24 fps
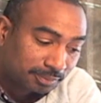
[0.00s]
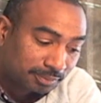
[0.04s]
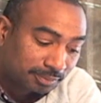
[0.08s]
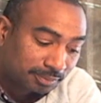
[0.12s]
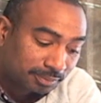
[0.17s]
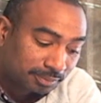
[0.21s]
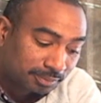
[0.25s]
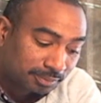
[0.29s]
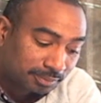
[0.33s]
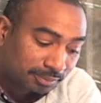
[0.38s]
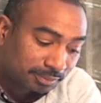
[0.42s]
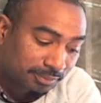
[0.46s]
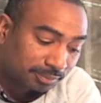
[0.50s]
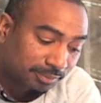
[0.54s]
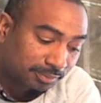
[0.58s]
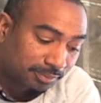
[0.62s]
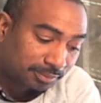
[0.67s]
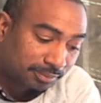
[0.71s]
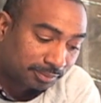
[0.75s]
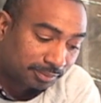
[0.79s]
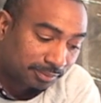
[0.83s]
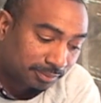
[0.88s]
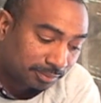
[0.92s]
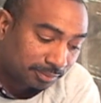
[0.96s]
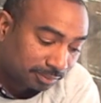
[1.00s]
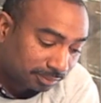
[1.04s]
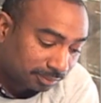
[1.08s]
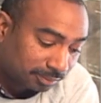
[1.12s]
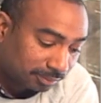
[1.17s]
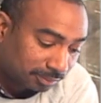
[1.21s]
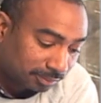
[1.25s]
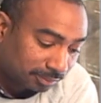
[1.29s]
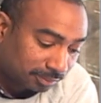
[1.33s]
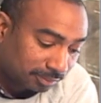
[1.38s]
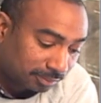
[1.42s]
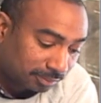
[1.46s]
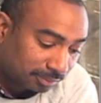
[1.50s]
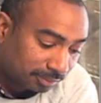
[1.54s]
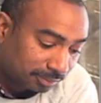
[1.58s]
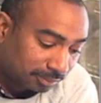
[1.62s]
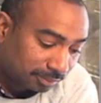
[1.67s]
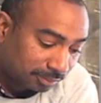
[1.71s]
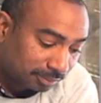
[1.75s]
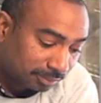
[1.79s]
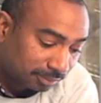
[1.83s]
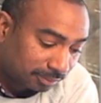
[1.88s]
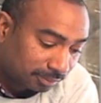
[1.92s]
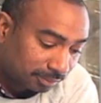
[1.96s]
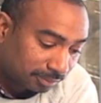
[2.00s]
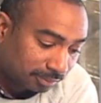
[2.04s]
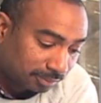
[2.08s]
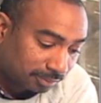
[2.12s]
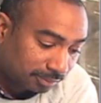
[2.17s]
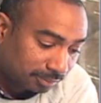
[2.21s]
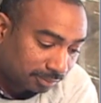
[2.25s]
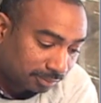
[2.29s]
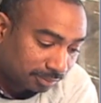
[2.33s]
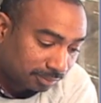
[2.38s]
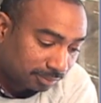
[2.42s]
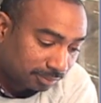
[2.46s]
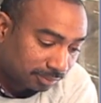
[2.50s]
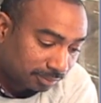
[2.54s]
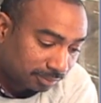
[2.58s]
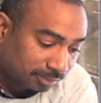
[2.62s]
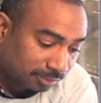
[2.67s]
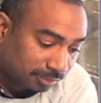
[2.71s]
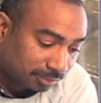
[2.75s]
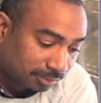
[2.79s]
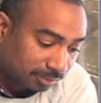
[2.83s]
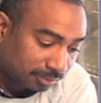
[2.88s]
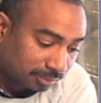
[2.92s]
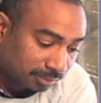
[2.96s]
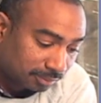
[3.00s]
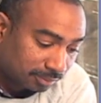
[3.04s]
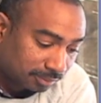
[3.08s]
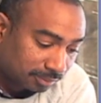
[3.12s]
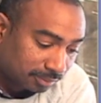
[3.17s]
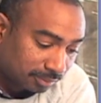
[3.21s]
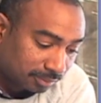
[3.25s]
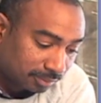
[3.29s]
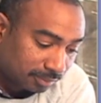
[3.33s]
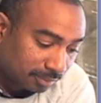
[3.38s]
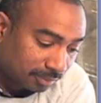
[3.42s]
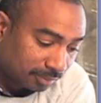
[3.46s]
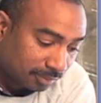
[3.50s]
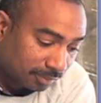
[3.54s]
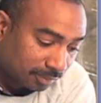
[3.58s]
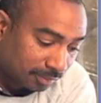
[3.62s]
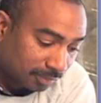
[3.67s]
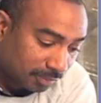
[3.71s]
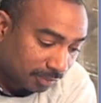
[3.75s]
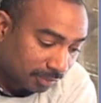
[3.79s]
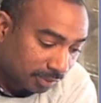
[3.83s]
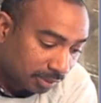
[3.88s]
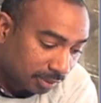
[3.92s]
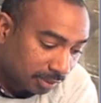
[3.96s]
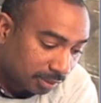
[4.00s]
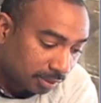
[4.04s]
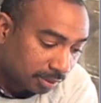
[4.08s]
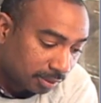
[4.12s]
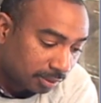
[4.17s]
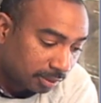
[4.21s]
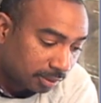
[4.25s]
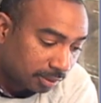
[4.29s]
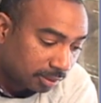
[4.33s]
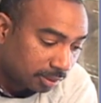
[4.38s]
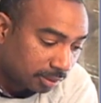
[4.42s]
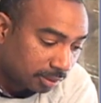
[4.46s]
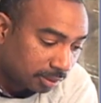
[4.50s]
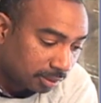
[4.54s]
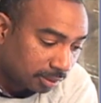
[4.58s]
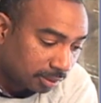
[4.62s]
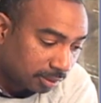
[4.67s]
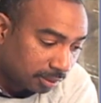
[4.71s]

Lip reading: No one is speaking in this clip.